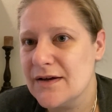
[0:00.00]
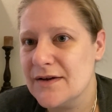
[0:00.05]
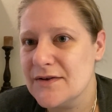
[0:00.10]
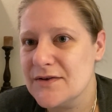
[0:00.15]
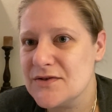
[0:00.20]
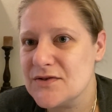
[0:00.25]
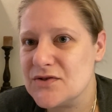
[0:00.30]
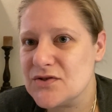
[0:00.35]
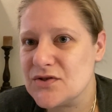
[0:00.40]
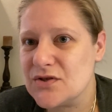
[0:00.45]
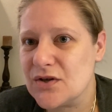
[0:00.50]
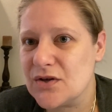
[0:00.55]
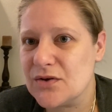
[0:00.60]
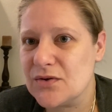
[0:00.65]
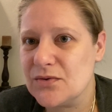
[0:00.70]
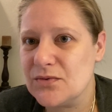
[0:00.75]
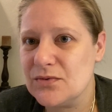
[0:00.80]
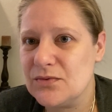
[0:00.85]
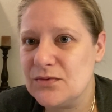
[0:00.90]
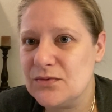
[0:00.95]

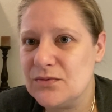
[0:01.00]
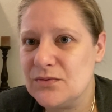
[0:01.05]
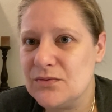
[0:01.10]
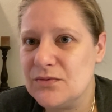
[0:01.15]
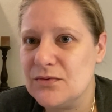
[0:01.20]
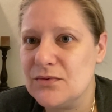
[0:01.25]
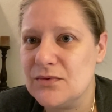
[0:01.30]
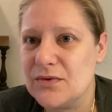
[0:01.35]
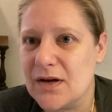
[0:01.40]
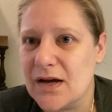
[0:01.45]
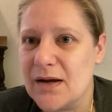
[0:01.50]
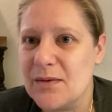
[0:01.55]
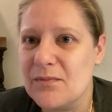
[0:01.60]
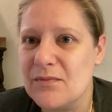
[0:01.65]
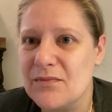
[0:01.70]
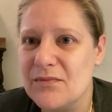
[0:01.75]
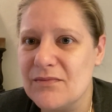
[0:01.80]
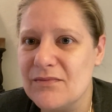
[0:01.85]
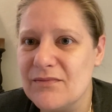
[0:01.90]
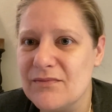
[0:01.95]
So
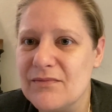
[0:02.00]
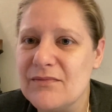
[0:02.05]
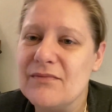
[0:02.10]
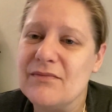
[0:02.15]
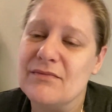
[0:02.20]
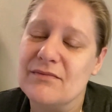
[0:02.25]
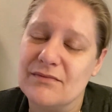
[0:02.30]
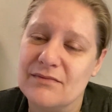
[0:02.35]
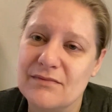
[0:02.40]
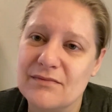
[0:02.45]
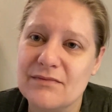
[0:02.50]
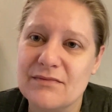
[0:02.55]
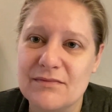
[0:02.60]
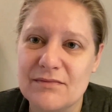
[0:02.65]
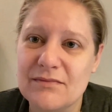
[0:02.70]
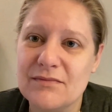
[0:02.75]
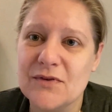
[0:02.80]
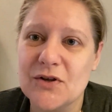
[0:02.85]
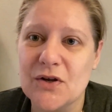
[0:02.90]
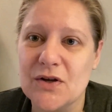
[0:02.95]
I'm
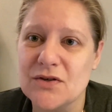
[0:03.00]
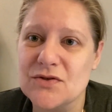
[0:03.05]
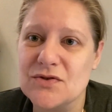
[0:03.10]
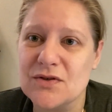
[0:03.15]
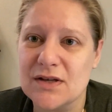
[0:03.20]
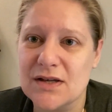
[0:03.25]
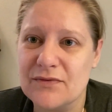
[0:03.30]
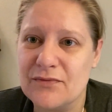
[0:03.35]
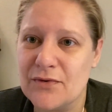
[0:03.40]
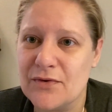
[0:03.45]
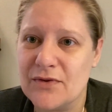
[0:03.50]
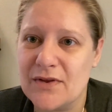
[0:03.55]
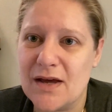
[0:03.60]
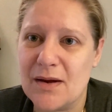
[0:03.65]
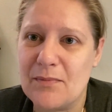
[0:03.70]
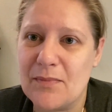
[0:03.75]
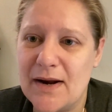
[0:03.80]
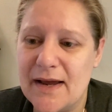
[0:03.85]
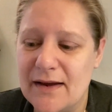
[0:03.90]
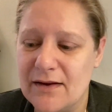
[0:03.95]
going to give her
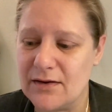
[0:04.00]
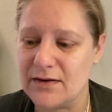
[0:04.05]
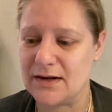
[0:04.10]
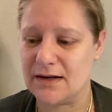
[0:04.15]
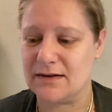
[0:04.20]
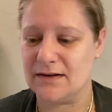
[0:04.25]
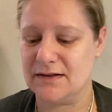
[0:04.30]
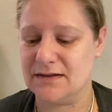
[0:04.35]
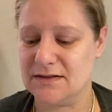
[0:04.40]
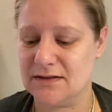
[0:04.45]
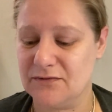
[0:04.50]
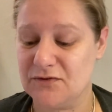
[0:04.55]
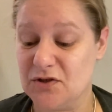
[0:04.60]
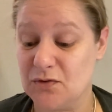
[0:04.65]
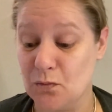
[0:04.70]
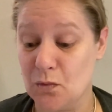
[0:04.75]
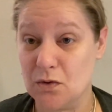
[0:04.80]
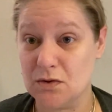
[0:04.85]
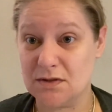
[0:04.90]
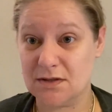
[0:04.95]
that blanket, at least if she
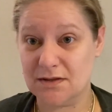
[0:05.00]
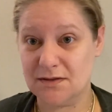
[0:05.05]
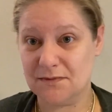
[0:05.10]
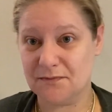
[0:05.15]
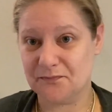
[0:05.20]
wants it.